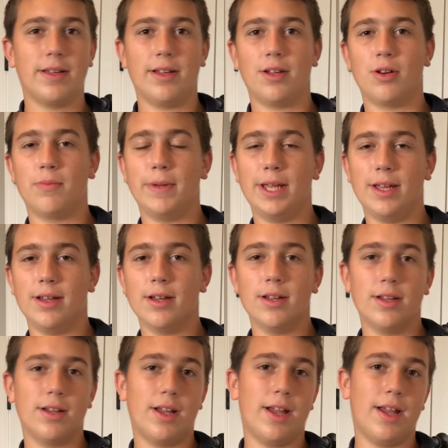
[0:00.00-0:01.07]
it'll be
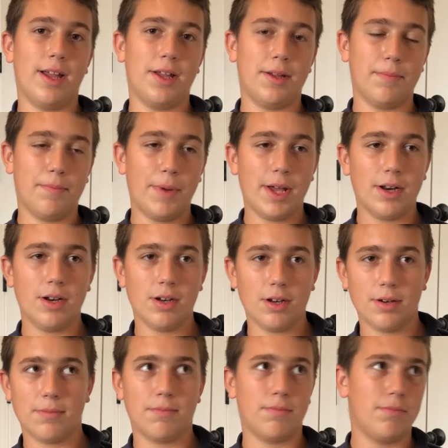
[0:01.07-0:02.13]
a better,